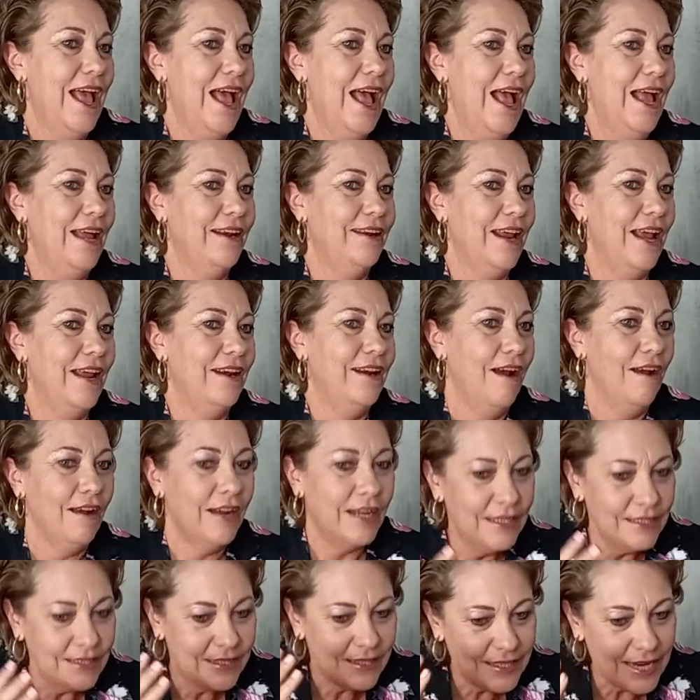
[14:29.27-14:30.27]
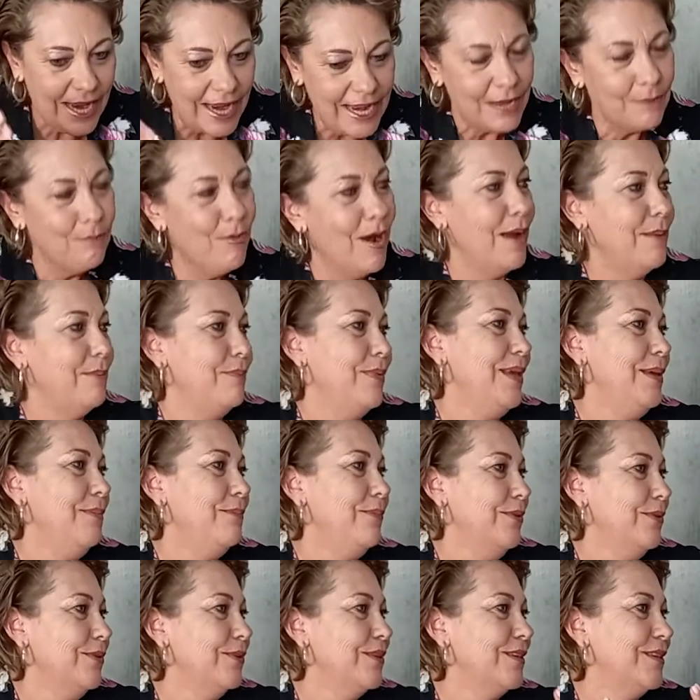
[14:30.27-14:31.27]
and I can take my
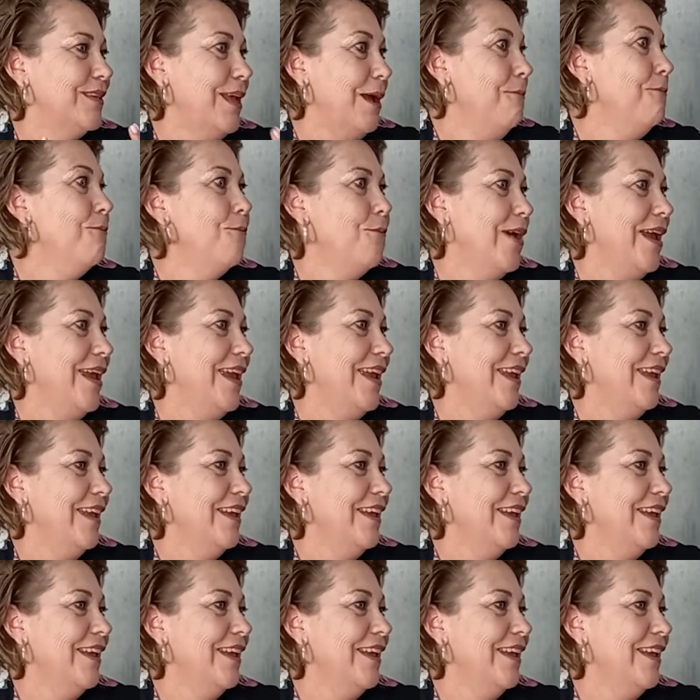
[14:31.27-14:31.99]
people somewhere.